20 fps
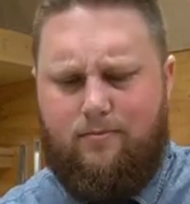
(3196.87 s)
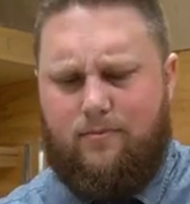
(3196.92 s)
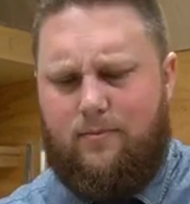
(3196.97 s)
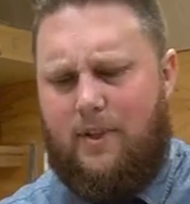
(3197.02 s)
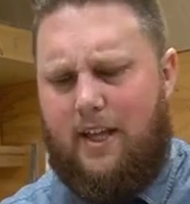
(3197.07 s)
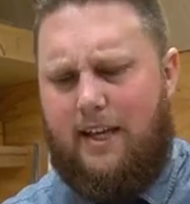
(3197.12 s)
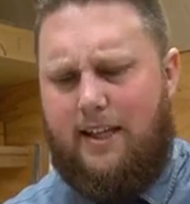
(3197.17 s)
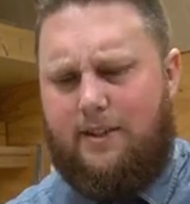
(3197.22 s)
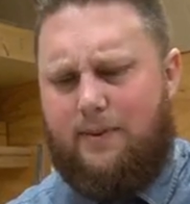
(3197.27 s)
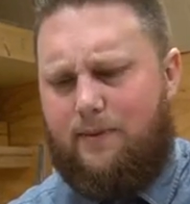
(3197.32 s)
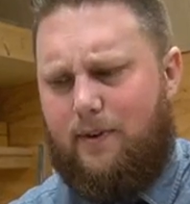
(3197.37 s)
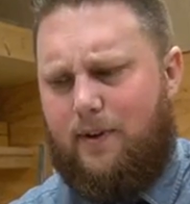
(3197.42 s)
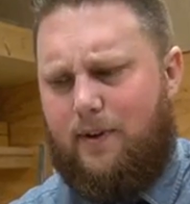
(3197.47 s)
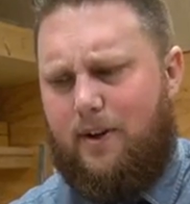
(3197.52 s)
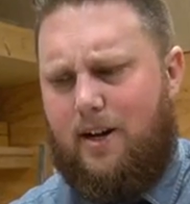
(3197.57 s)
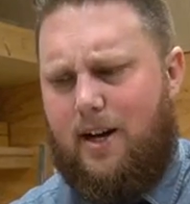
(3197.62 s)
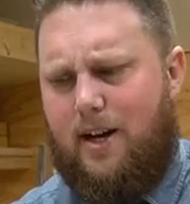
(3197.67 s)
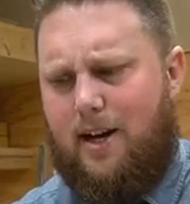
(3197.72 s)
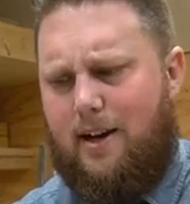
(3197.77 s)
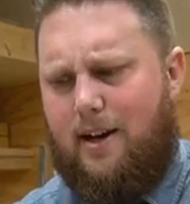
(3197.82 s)
Thanks for
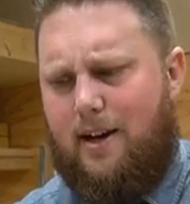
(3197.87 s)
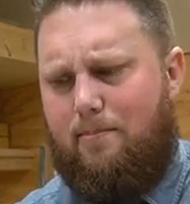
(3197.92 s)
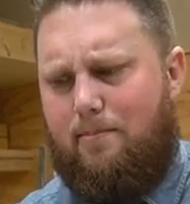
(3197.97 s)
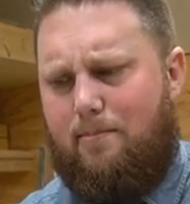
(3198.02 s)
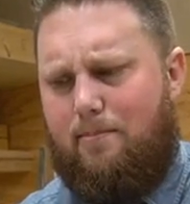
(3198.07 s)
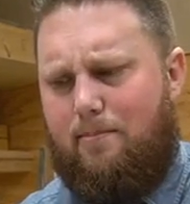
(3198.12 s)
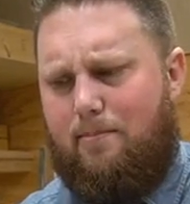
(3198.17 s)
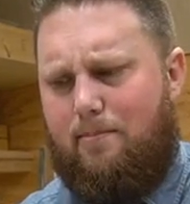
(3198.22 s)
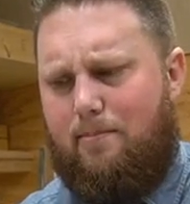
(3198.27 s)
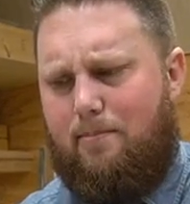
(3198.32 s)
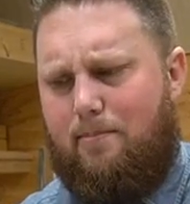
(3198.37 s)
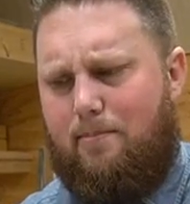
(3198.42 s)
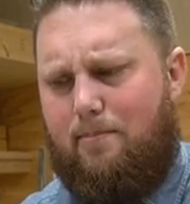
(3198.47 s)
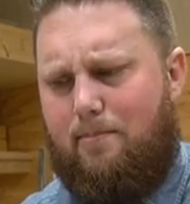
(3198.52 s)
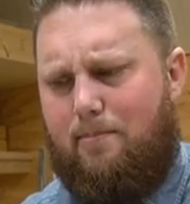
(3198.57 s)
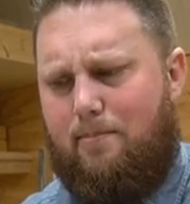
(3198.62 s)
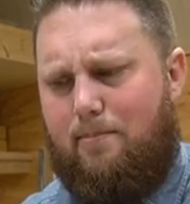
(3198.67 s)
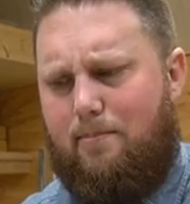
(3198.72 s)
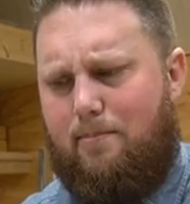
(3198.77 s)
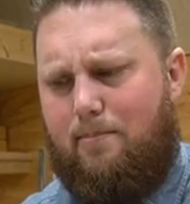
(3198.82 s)
uh, being
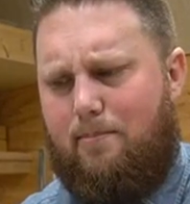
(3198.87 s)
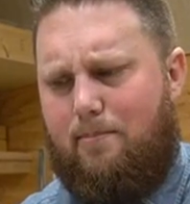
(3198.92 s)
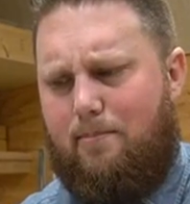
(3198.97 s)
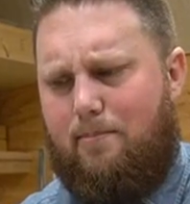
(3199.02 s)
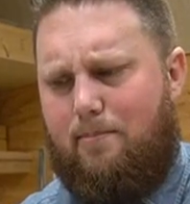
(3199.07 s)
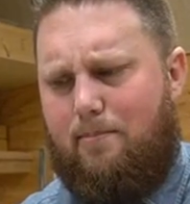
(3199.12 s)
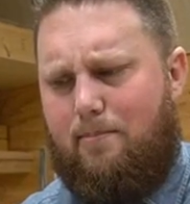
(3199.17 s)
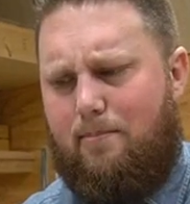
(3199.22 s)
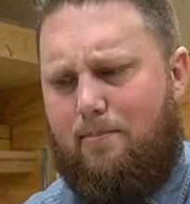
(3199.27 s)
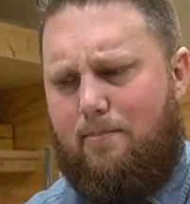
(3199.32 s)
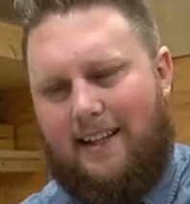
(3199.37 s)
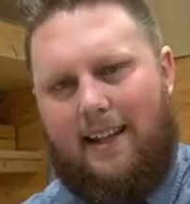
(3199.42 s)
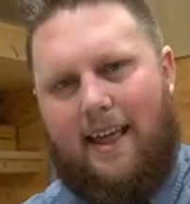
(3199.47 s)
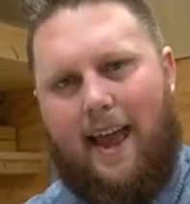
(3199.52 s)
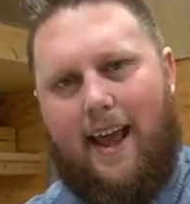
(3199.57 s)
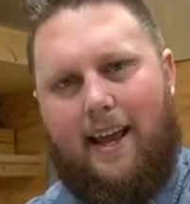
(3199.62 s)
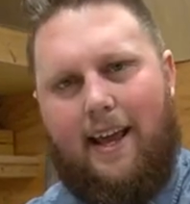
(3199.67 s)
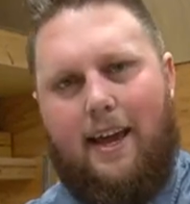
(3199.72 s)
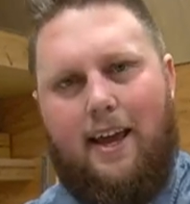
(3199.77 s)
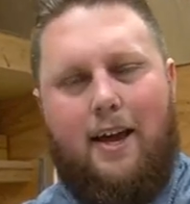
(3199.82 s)
part of all this and
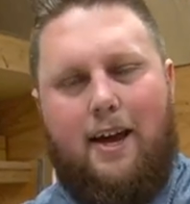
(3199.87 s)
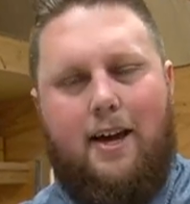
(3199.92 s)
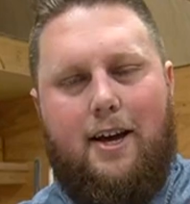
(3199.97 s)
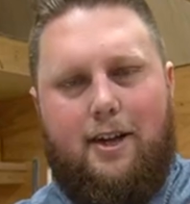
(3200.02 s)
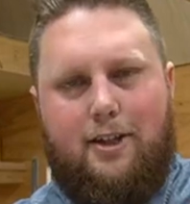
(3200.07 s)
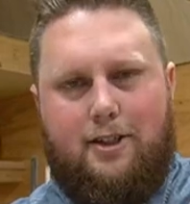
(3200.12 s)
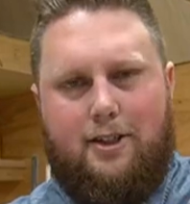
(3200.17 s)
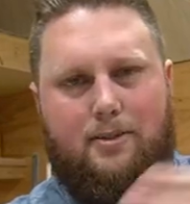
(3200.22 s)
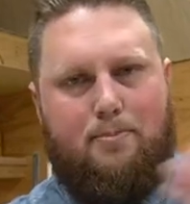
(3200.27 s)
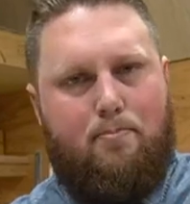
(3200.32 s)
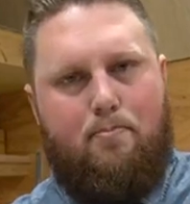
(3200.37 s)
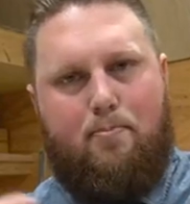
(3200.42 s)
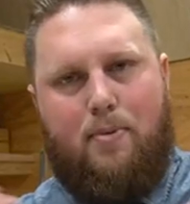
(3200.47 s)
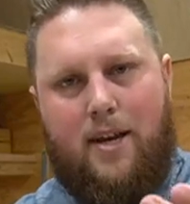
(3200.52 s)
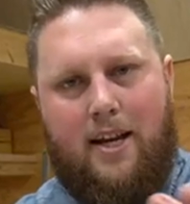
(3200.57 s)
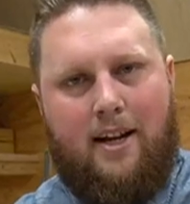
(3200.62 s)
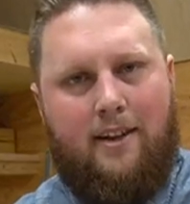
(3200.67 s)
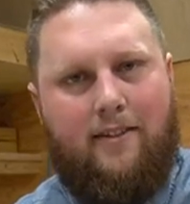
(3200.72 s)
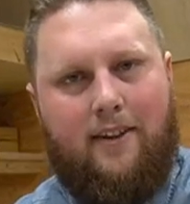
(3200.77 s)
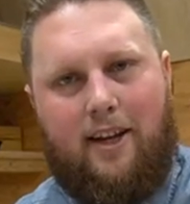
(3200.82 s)
like just
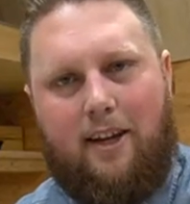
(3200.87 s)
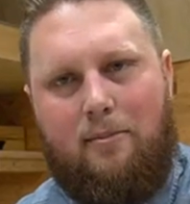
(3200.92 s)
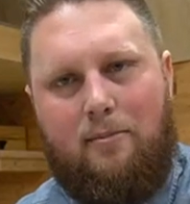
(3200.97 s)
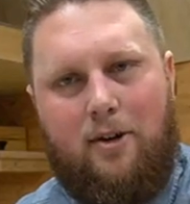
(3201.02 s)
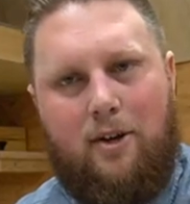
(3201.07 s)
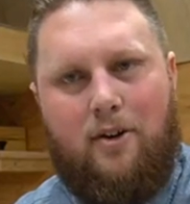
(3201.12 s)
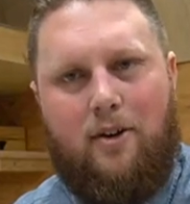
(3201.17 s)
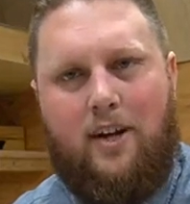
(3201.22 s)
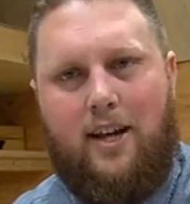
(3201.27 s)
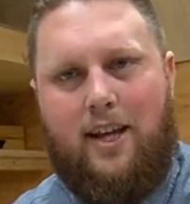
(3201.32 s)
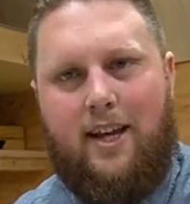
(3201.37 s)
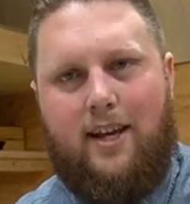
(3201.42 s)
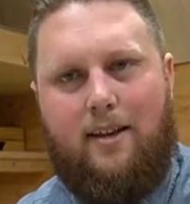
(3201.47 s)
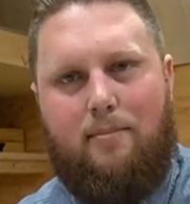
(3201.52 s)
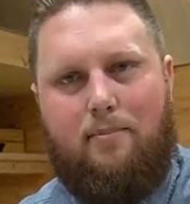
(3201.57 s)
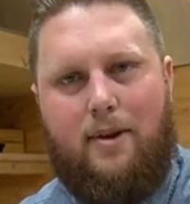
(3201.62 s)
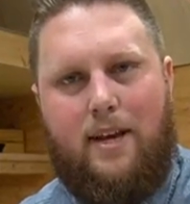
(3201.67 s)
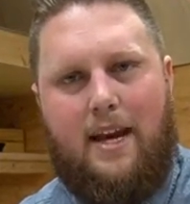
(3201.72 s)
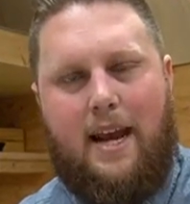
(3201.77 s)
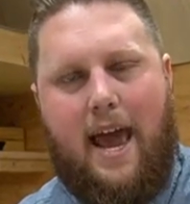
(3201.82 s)
being in the community and
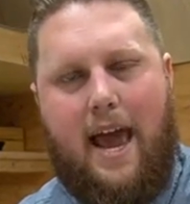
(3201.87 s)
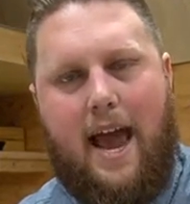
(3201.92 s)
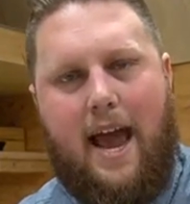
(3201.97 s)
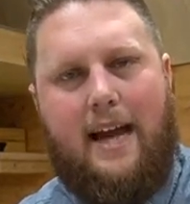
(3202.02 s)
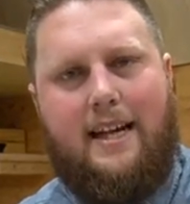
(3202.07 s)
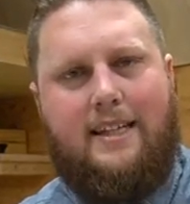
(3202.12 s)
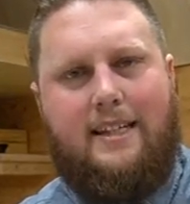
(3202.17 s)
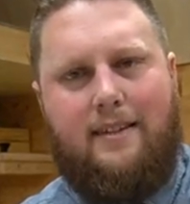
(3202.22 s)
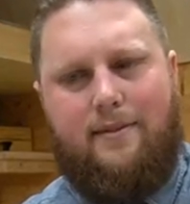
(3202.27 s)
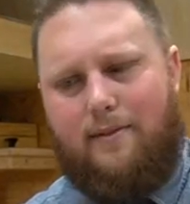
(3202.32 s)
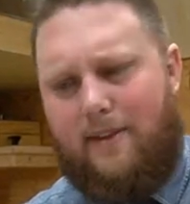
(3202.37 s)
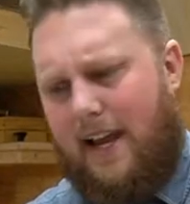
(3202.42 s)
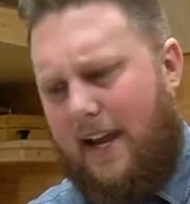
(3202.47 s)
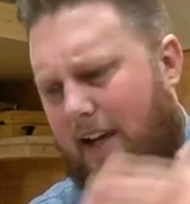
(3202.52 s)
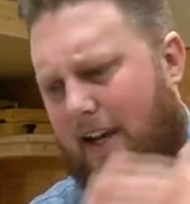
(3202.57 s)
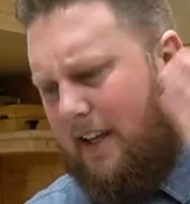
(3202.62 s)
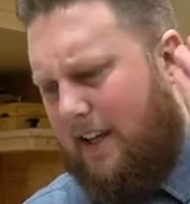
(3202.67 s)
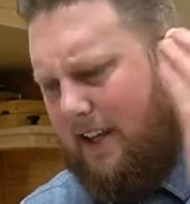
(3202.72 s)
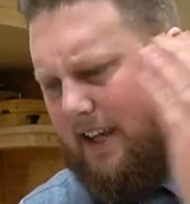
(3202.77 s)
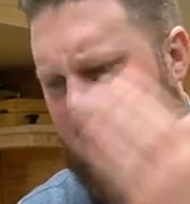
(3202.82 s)
being active, like
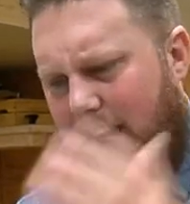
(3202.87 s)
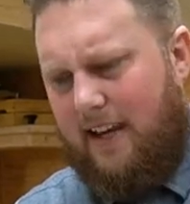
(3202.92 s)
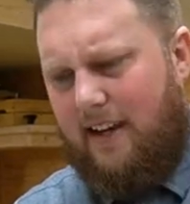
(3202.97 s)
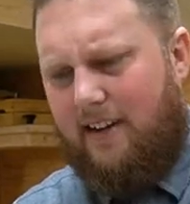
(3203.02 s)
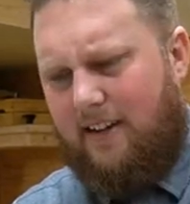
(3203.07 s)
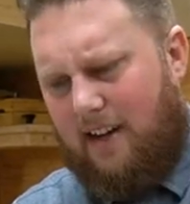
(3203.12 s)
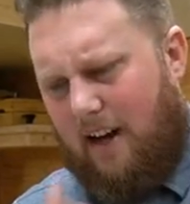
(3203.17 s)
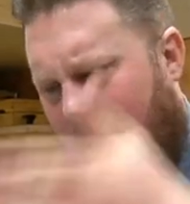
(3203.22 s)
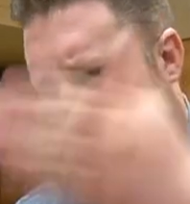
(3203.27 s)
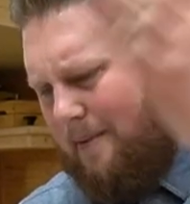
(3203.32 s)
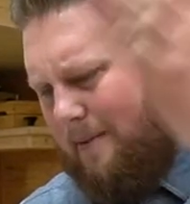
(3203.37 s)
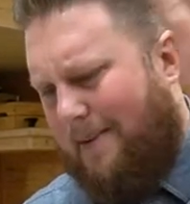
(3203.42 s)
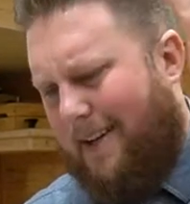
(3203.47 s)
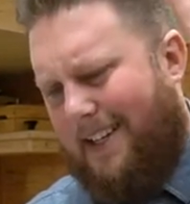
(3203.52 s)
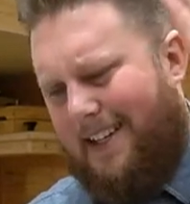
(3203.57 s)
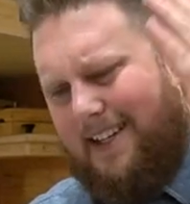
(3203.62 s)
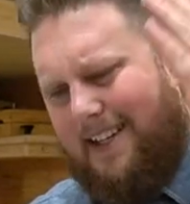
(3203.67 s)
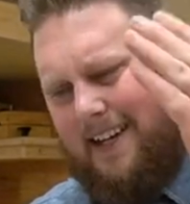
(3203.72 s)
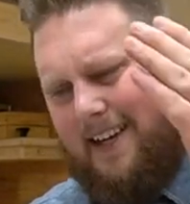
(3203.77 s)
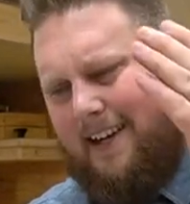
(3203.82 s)

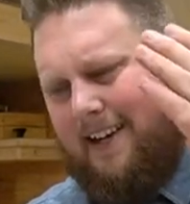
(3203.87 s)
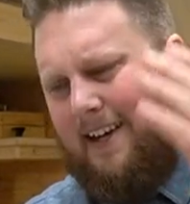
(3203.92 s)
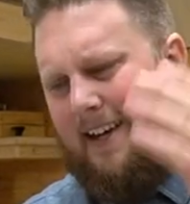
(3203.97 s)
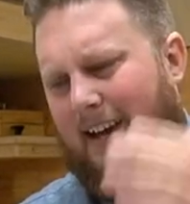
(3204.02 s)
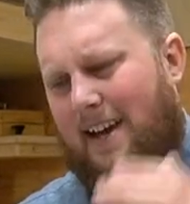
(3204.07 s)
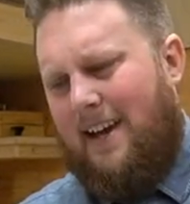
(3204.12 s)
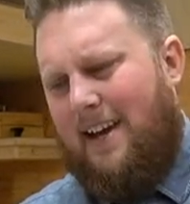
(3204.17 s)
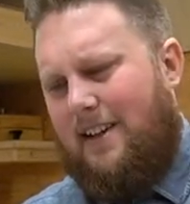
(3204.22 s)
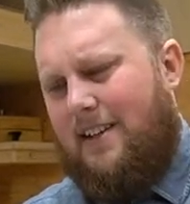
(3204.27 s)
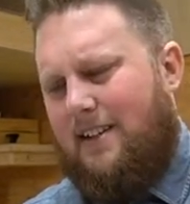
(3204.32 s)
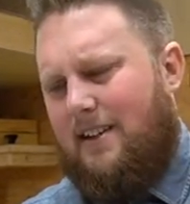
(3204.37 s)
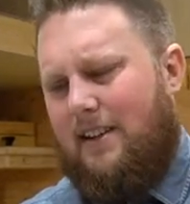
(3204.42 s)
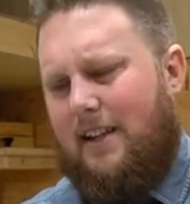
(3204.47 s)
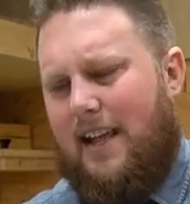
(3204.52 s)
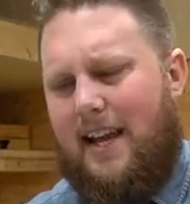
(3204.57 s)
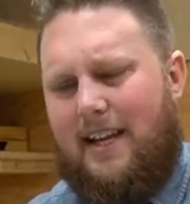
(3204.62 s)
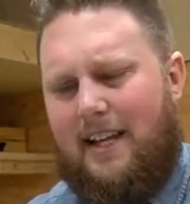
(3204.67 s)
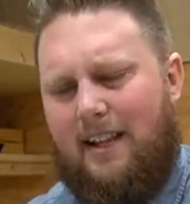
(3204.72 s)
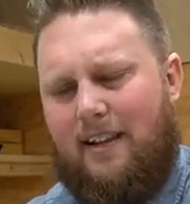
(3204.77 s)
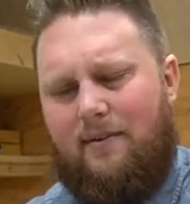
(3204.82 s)
commenting,
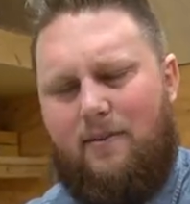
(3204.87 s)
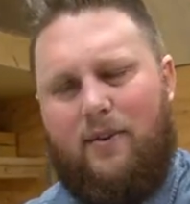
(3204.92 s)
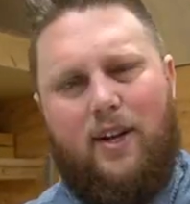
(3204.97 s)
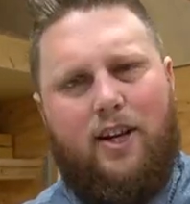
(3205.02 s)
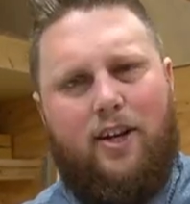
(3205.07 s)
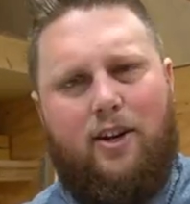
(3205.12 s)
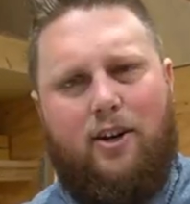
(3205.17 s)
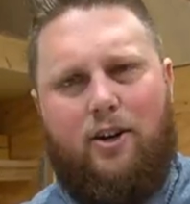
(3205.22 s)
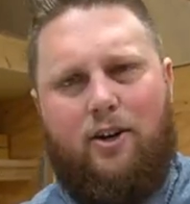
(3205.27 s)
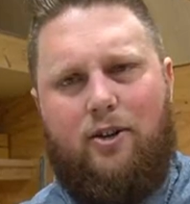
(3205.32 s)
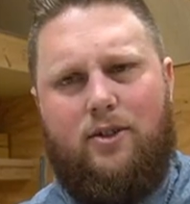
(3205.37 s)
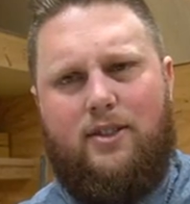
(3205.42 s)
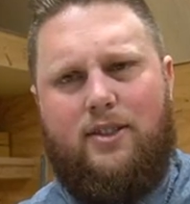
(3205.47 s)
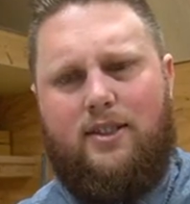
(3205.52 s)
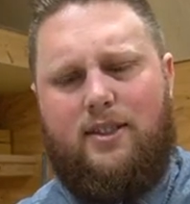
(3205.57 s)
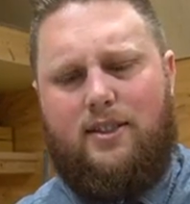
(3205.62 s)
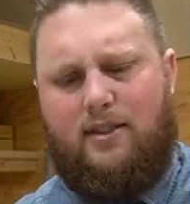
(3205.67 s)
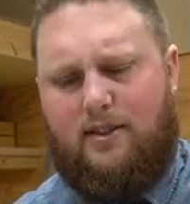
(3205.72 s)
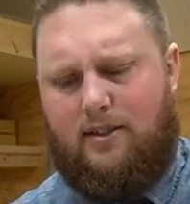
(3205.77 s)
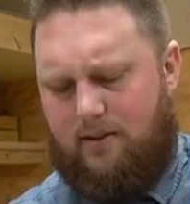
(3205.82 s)
liking the
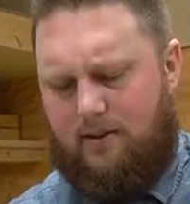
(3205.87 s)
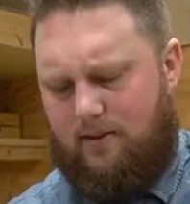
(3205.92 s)
videos.